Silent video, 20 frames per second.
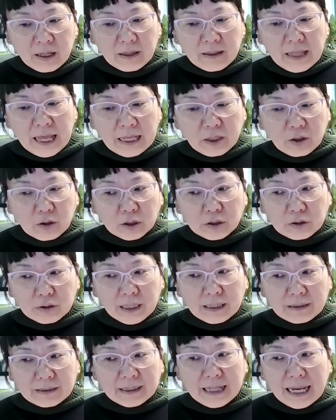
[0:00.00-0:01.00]
then your
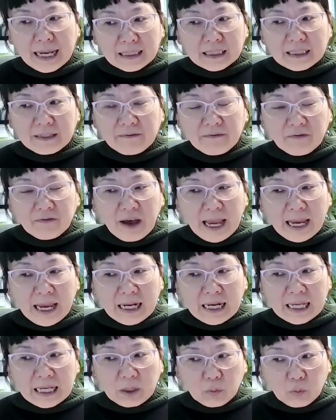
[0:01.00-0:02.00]
2019
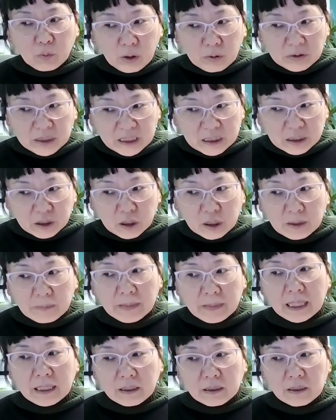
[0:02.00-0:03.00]
filing will
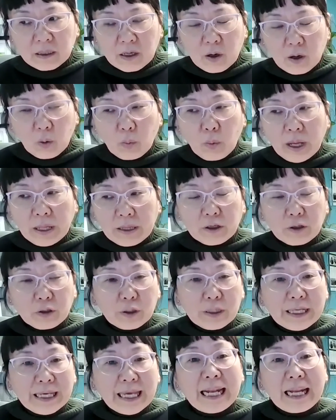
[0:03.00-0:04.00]
determine whether
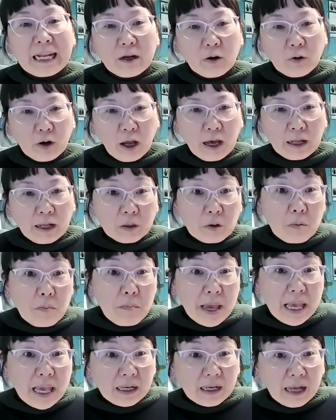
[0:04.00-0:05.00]
you get it or not. You
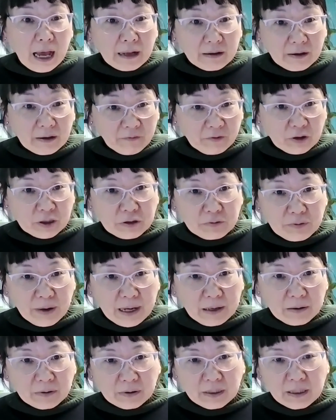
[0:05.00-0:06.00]
may got the first
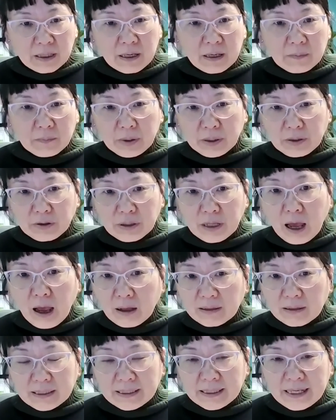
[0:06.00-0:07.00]
round, but you
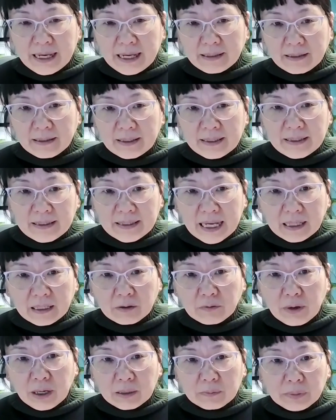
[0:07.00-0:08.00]
not get the
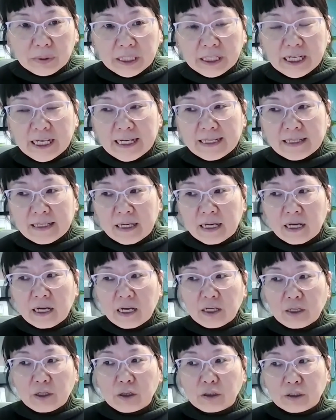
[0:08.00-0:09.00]
second round because
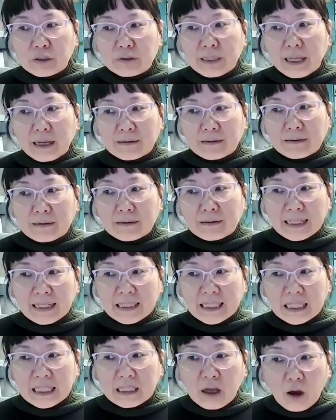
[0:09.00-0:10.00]
your
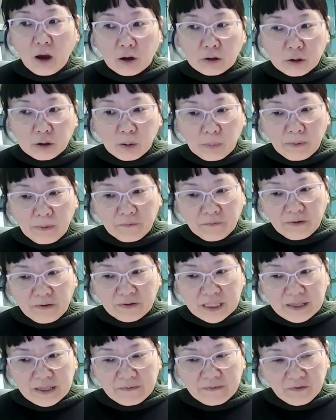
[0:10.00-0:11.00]
2019 October
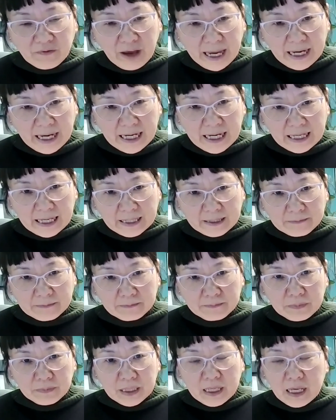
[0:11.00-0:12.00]
15 filing,
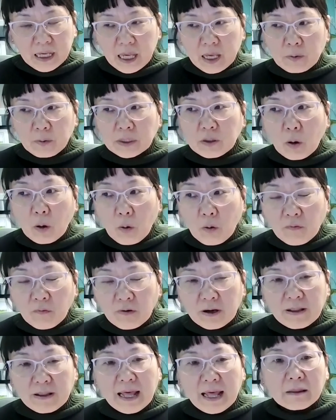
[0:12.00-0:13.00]
it was
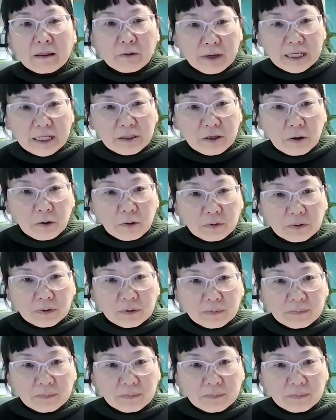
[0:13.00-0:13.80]
over that threshold.